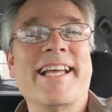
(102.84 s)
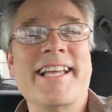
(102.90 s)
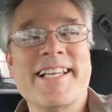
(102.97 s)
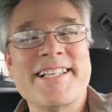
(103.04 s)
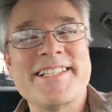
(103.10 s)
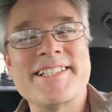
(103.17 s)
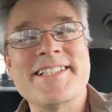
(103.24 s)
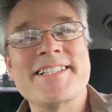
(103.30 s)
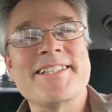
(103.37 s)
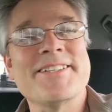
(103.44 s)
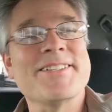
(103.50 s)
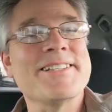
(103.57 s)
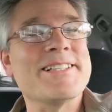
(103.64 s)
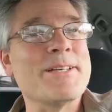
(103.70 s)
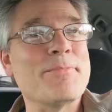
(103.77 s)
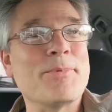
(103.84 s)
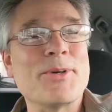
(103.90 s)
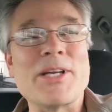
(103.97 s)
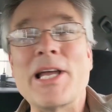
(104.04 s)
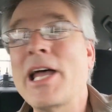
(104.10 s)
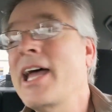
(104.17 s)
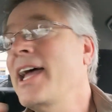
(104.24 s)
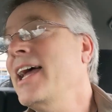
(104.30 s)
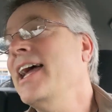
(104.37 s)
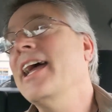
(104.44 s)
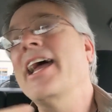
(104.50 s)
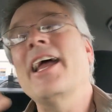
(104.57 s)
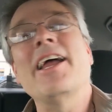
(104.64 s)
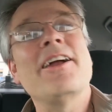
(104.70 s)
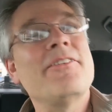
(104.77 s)
it's just too slippery.
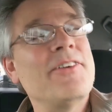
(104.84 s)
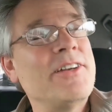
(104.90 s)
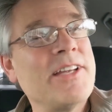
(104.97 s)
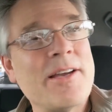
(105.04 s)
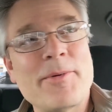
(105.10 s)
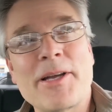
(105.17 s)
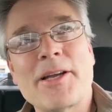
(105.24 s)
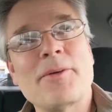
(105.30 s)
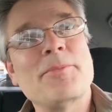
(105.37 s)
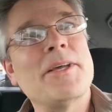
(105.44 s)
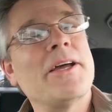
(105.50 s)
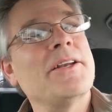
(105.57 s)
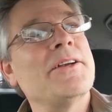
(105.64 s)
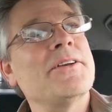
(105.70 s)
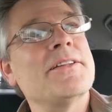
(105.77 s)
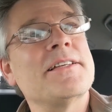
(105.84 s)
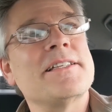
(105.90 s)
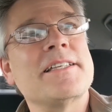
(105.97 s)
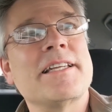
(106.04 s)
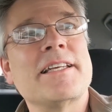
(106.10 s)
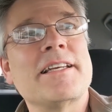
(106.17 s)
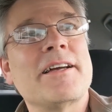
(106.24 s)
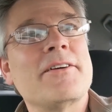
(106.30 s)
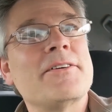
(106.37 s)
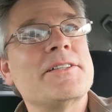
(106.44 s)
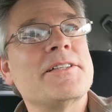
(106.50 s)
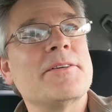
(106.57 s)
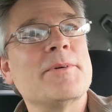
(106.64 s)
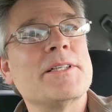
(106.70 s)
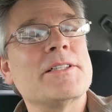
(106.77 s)
Every time I come down here to the city, I always
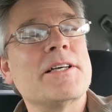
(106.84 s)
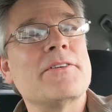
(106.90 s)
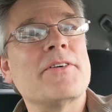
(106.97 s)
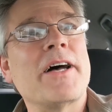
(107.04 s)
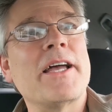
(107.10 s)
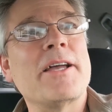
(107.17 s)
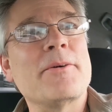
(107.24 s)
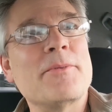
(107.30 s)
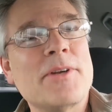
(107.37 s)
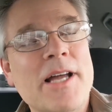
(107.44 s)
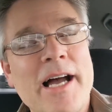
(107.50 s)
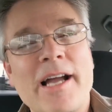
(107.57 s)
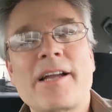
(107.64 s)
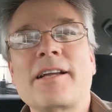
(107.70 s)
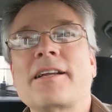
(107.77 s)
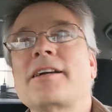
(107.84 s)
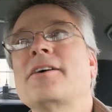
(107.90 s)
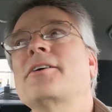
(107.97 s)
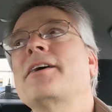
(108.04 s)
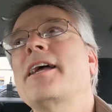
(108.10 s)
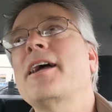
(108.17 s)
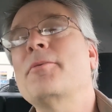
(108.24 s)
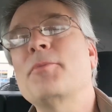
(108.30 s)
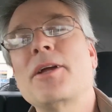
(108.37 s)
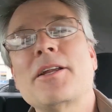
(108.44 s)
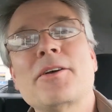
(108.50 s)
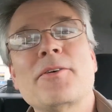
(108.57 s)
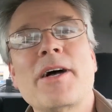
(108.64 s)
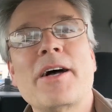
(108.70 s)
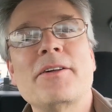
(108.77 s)
tell myself I am not going to go to Ham
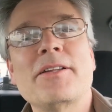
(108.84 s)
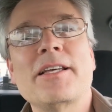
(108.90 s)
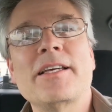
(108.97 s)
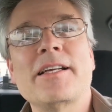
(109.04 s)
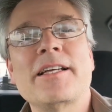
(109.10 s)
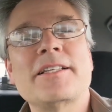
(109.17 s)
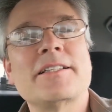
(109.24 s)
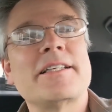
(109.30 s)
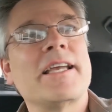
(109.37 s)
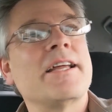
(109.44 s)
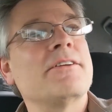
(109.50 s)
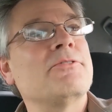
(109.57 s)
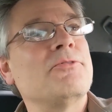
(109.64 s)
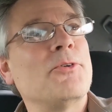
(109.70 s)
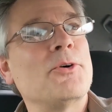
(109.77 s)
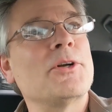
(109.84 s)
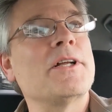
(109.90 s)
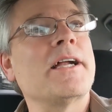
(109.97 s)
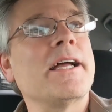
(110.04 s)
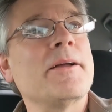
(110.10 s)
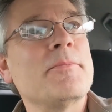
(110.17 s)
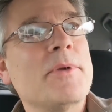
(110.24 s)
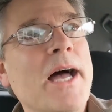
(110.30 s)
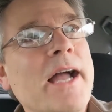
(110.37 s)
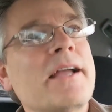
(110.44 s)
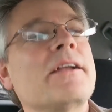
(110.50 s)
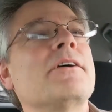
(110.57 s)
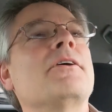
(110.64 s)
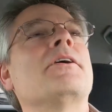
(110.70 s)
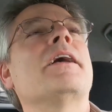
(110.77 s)
Radio Outlet. I just can't afford it. I am not
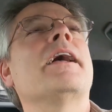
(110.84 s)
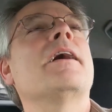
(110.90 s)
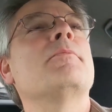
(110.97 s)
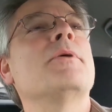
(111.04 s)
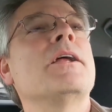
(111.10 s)
going to go to Ham